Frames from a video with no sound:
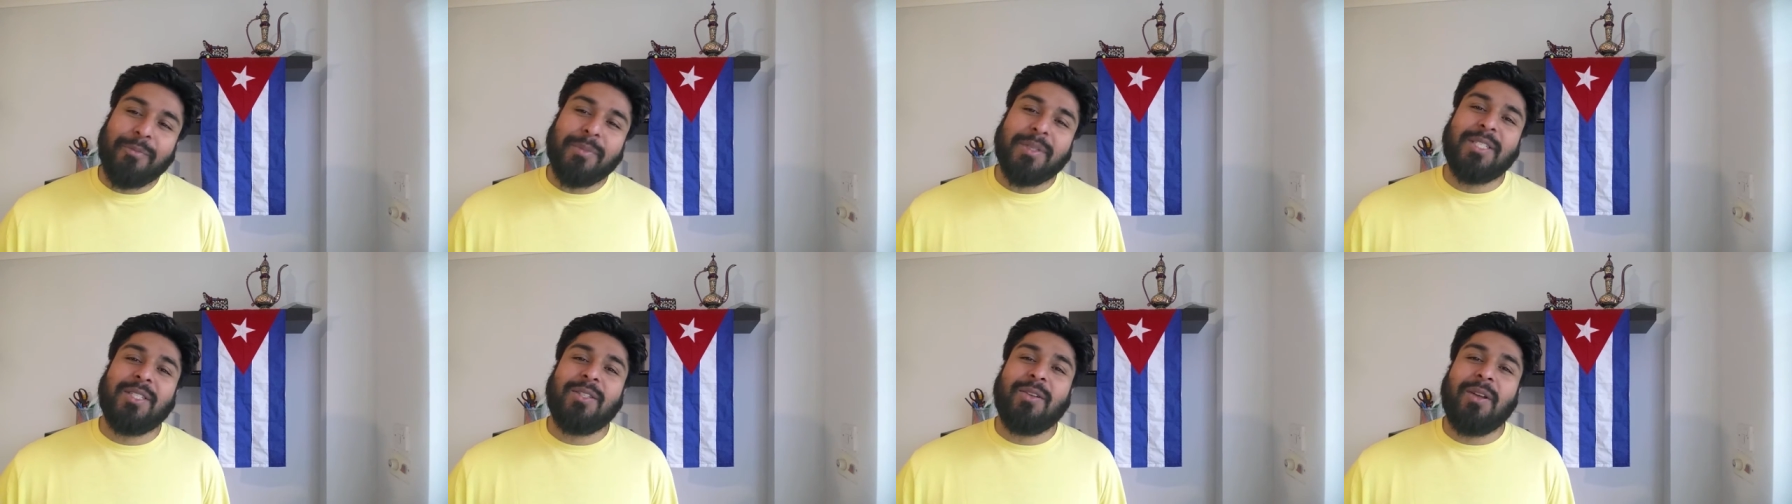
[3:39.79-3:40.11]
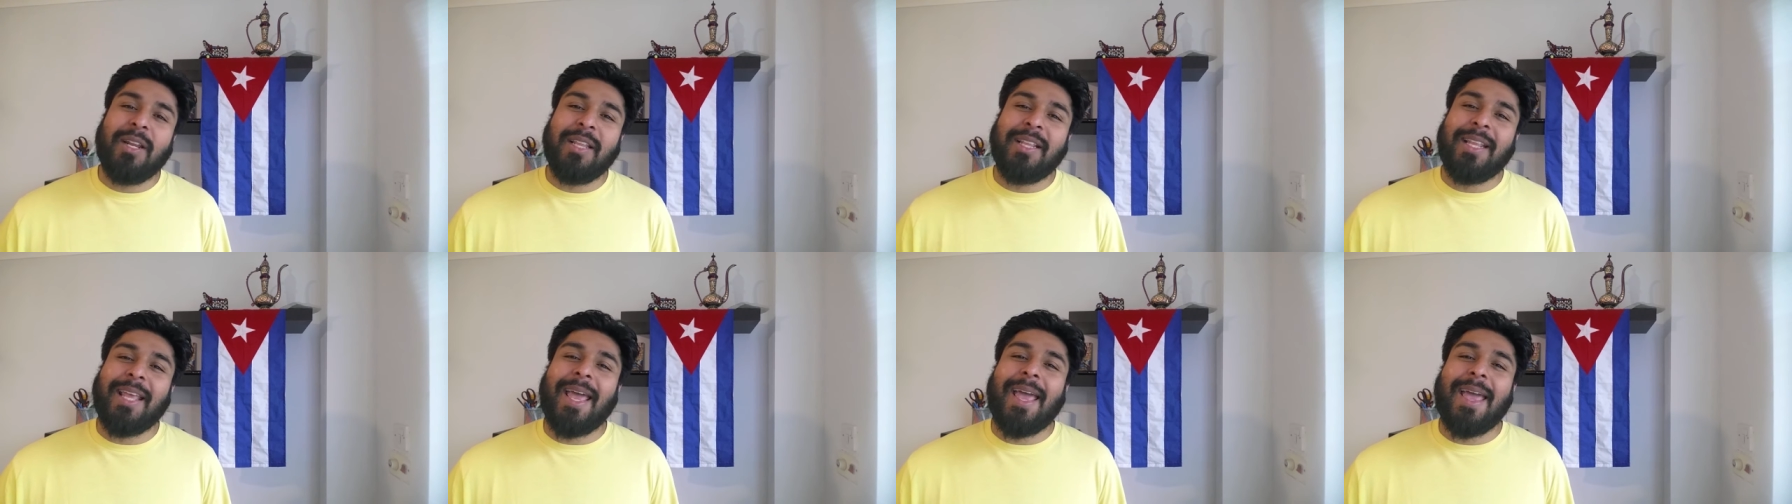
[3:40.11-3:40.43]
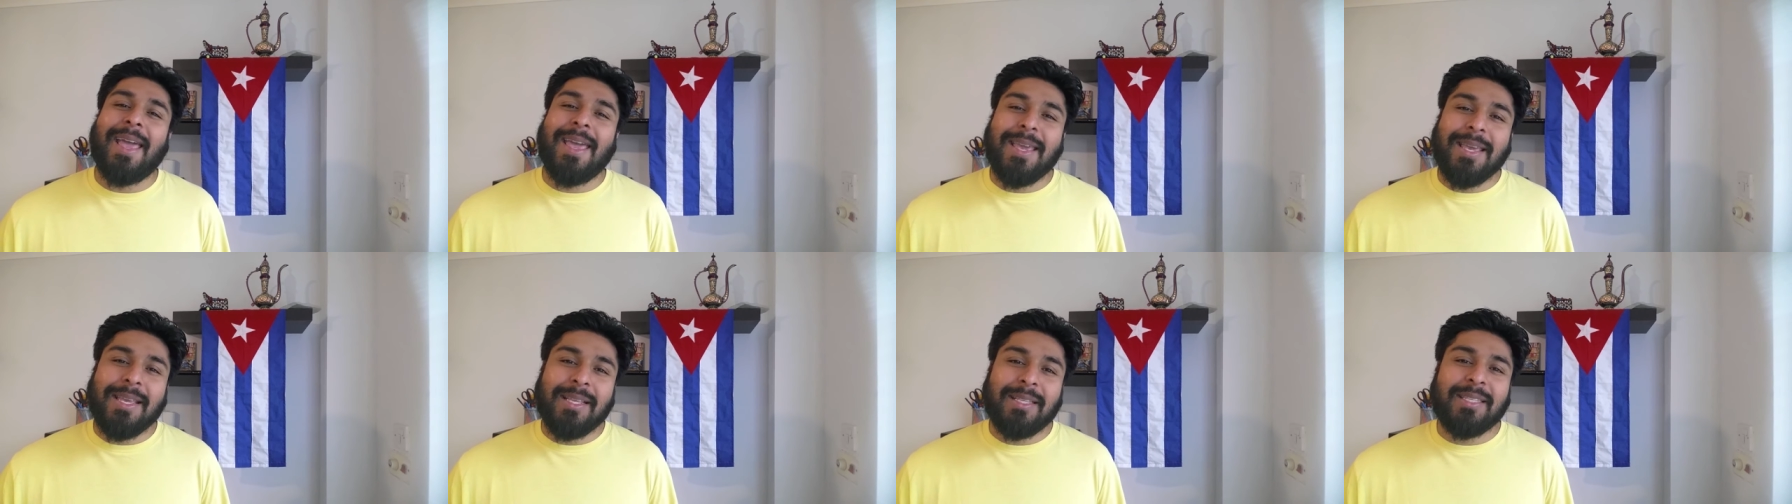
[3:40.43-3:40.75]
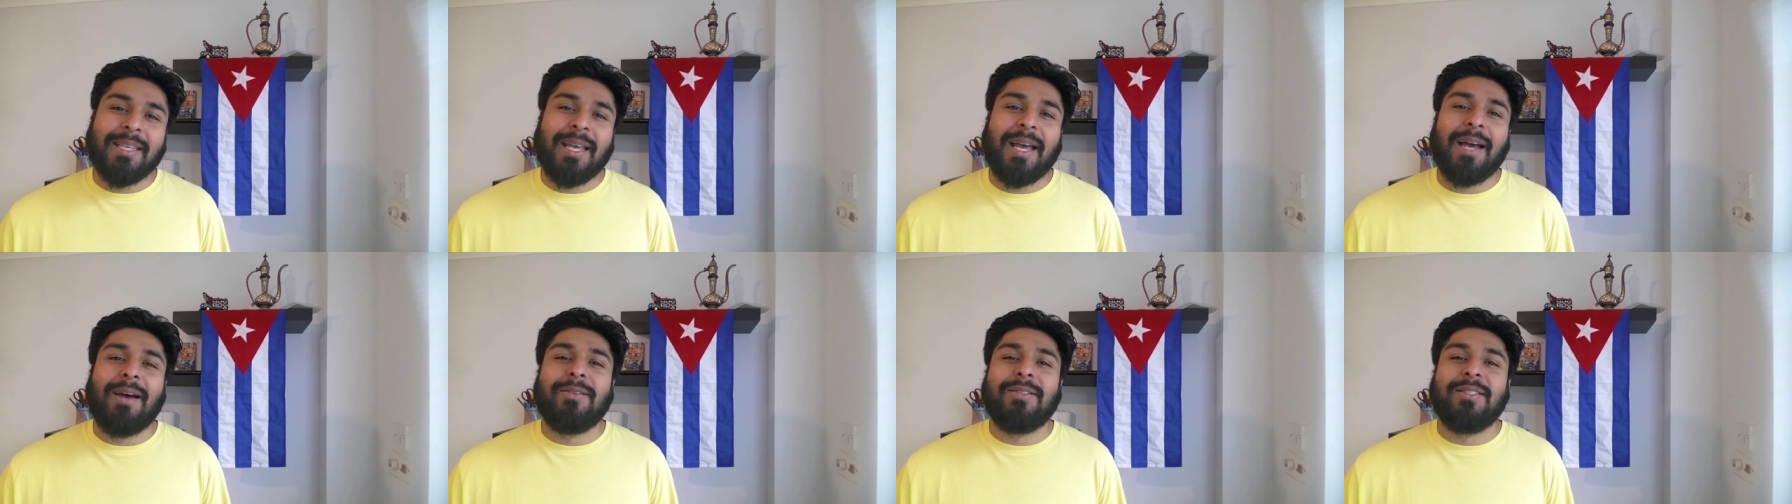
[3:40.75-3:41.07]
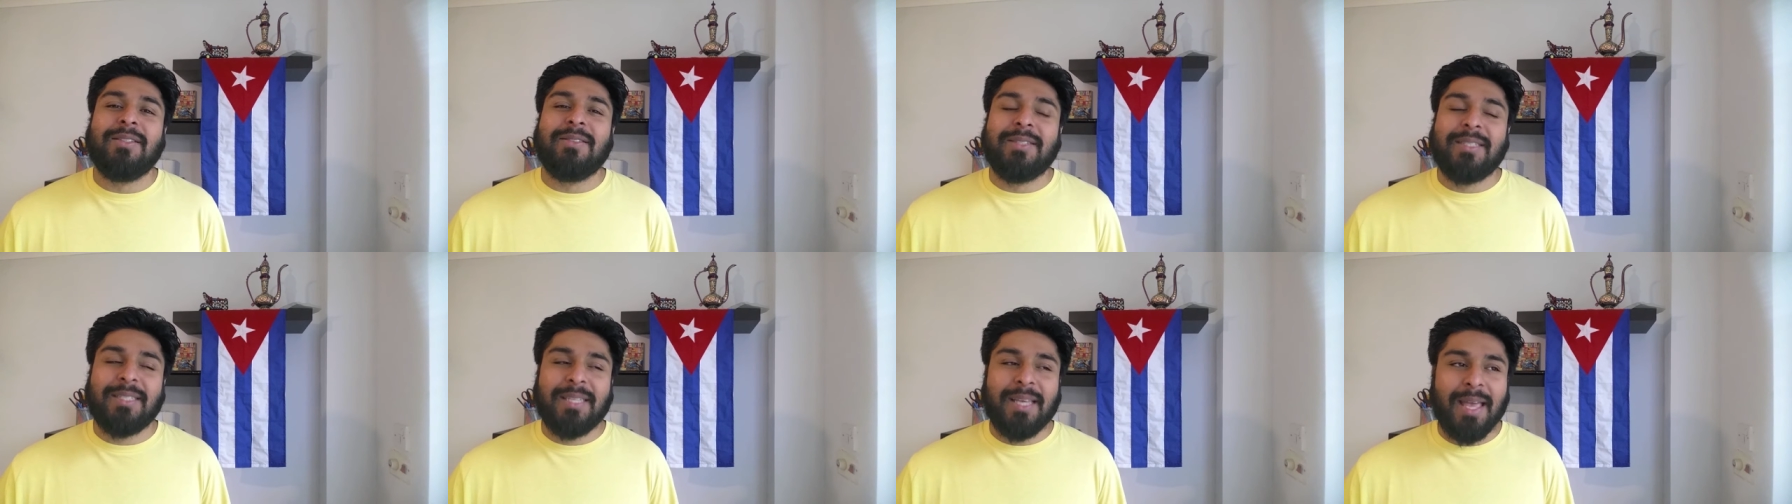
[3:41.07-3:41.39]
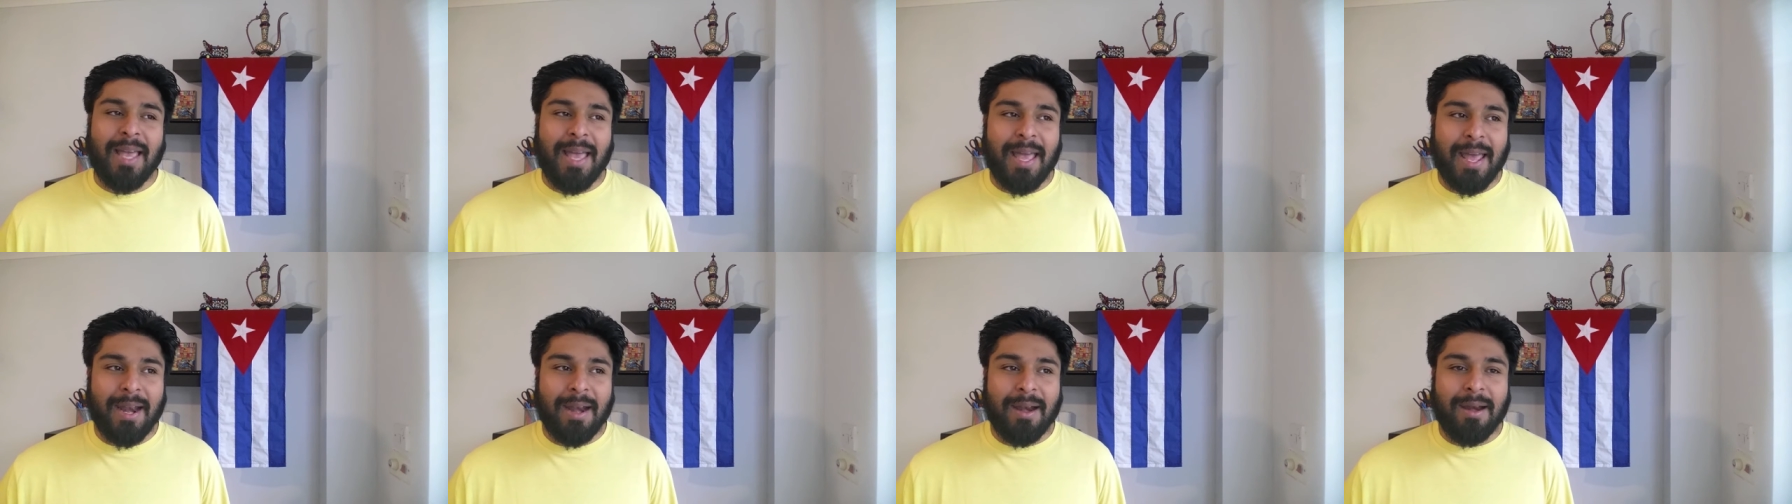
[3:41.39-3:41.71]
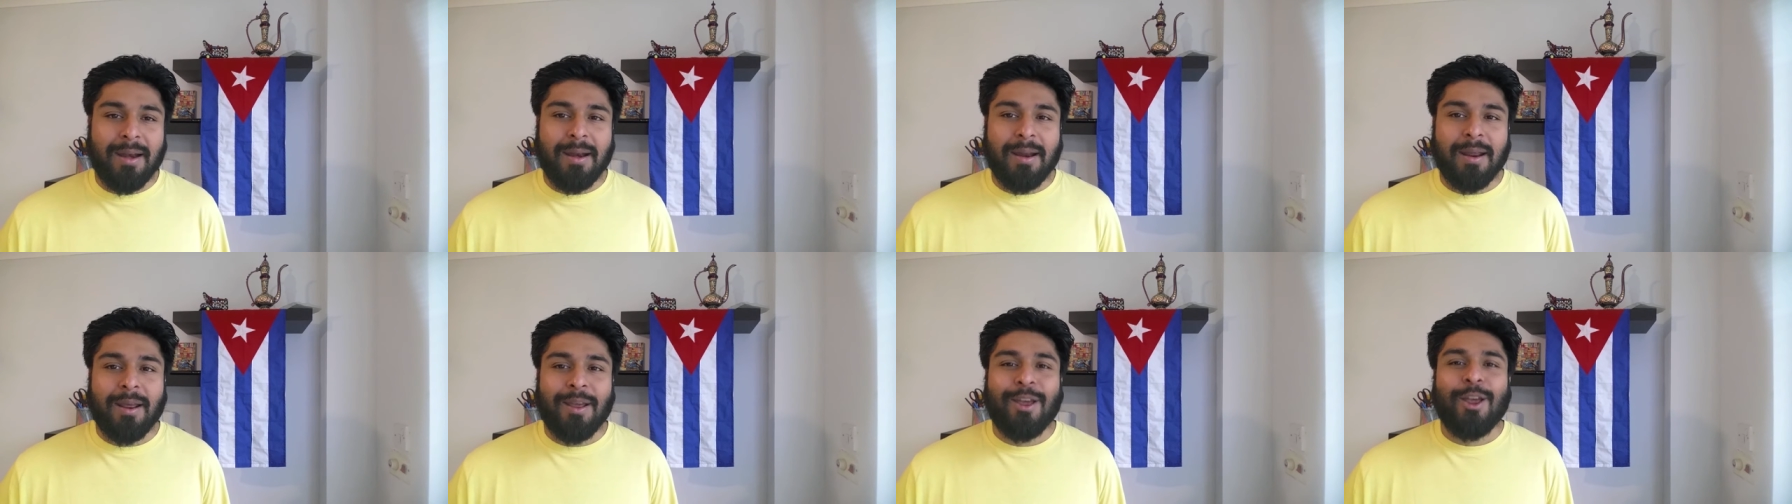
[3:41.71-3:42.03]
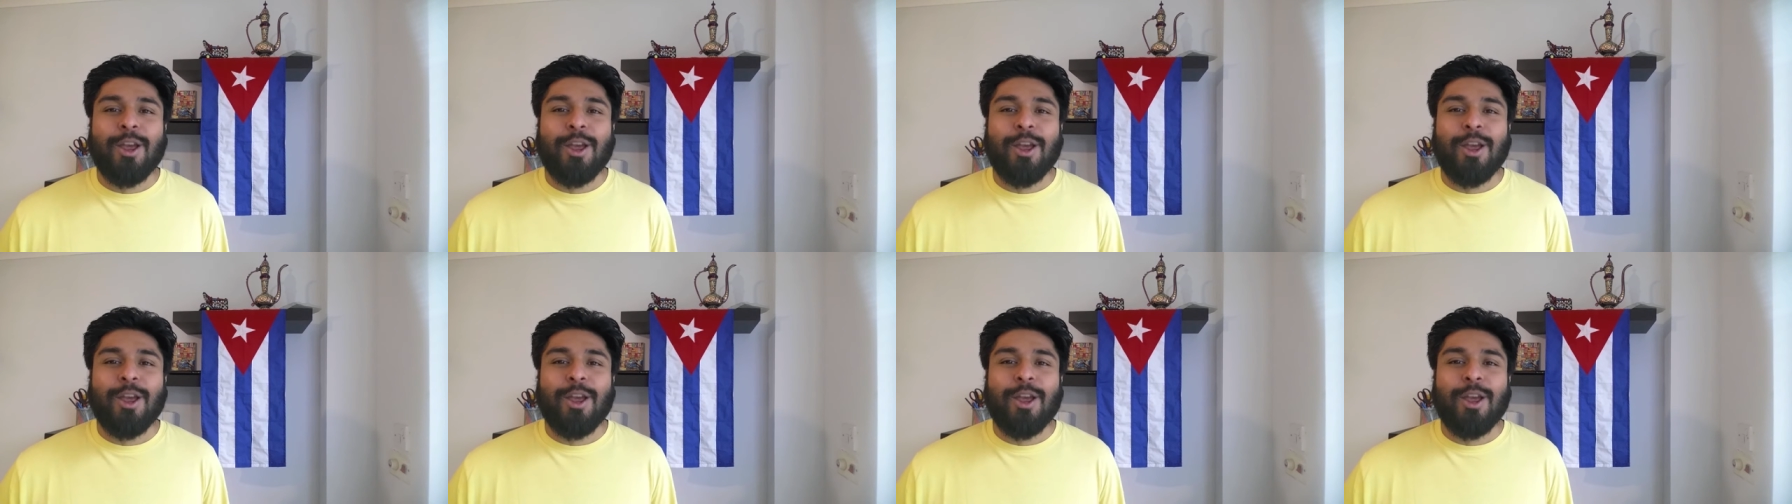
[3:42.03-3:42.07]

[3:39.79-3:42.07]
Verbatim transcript: them a solid 8 out of 10